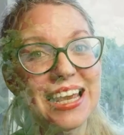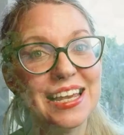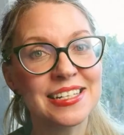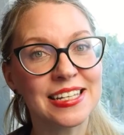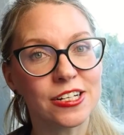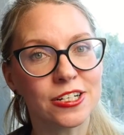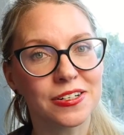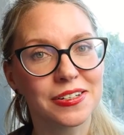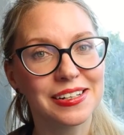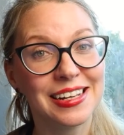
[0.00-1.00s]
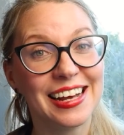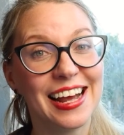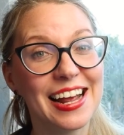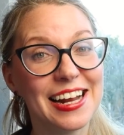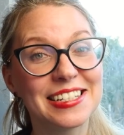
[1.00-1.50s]
easier.
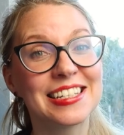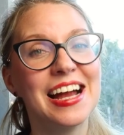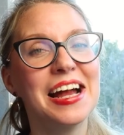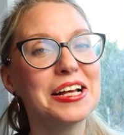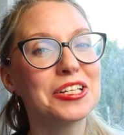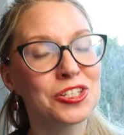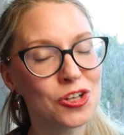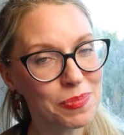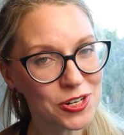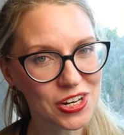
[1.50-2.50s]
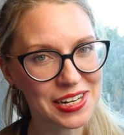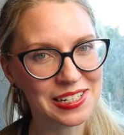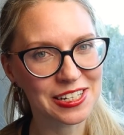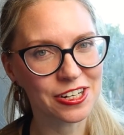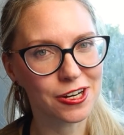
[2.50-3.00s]
It is so much
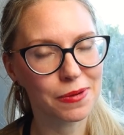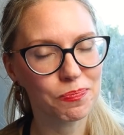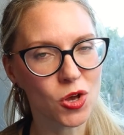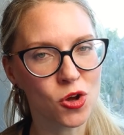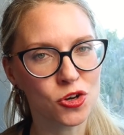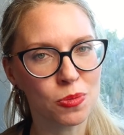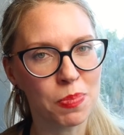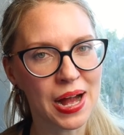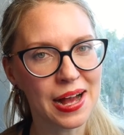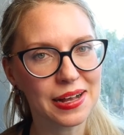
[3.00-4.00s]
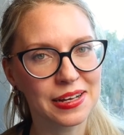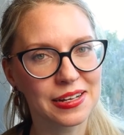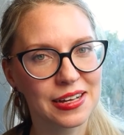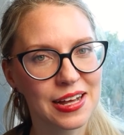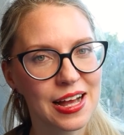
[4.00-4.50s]
easier on your back.
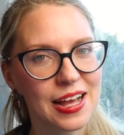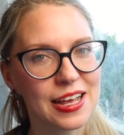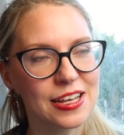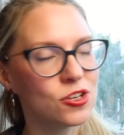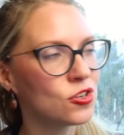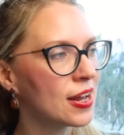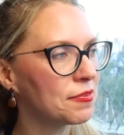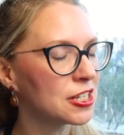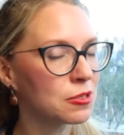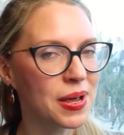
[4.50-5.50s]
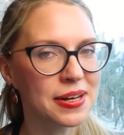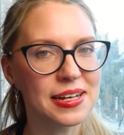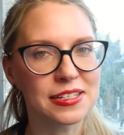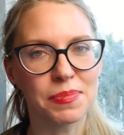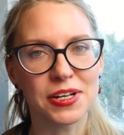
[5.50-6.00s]
You don't have to spend
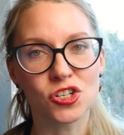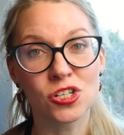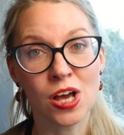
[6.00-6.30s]
as much